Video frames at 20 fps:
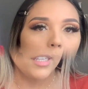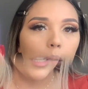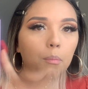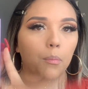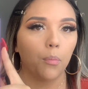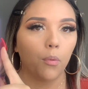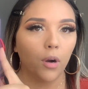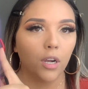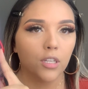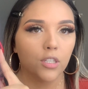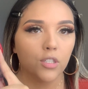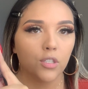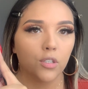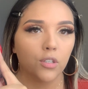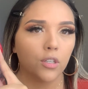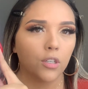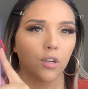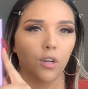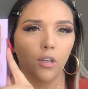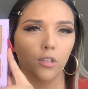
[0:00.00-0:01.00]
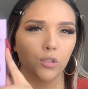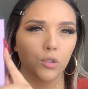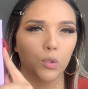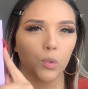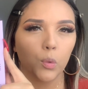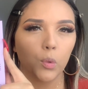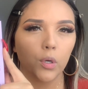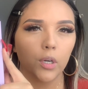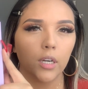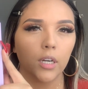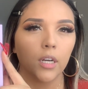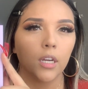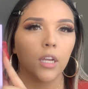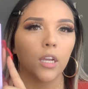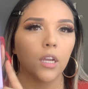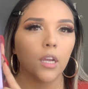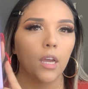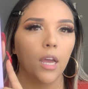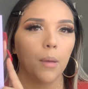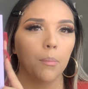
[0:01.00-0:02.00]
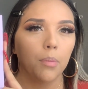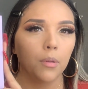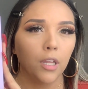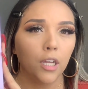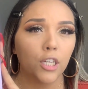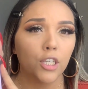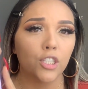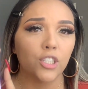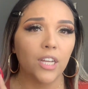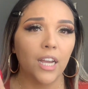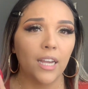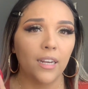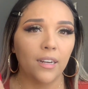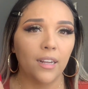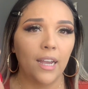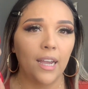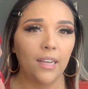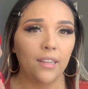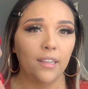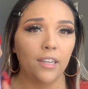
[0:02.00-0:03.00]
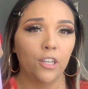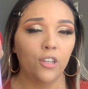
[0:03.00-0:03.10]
Like bronzer, contour, blush, and highlight.